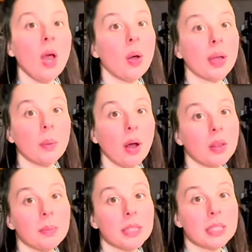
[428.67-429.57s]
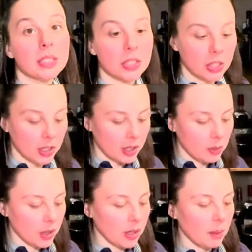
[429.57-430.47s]
Okay, while the pizza is cooking,
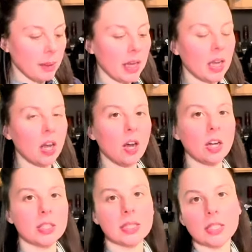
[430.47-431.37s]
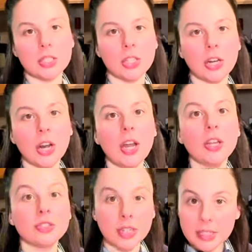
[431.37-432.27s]
we're gonna make our Caesar
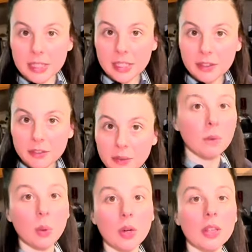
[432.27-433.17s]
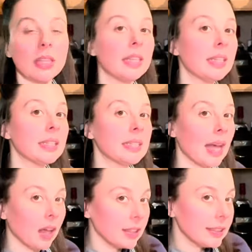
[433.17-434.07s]
dressing for the
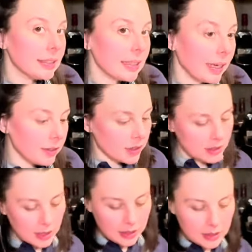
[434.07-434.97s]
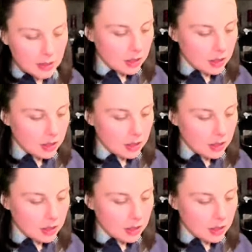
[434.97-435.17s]
salad side of the slice.